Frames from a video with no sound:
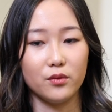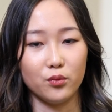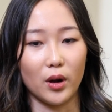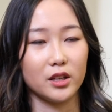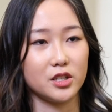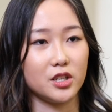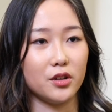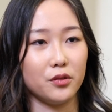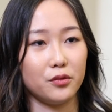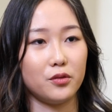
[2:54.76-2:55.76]

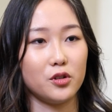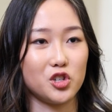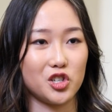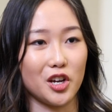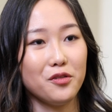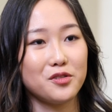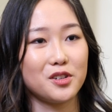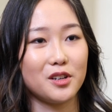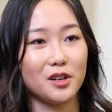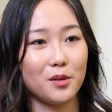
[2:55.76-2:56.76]
relative shift,
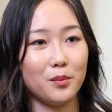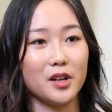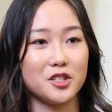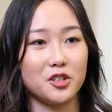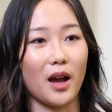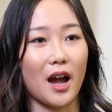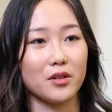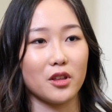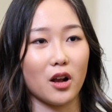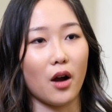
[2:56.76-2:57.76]
but still
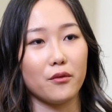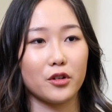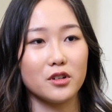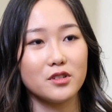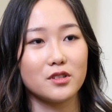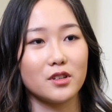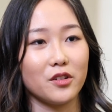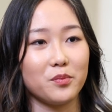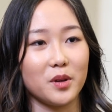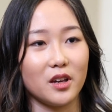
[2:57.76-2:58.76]
having the comforts
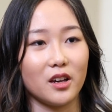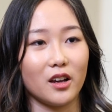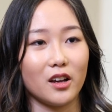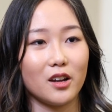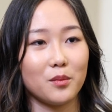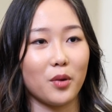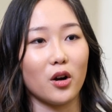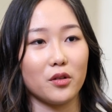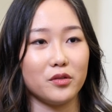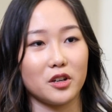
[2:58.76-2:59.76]
of being
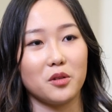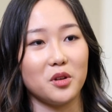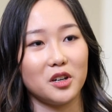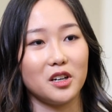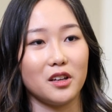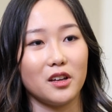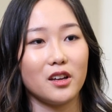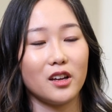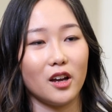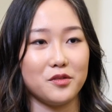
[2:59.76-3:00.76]
part of the community
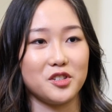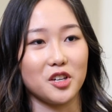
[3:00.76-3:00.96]
of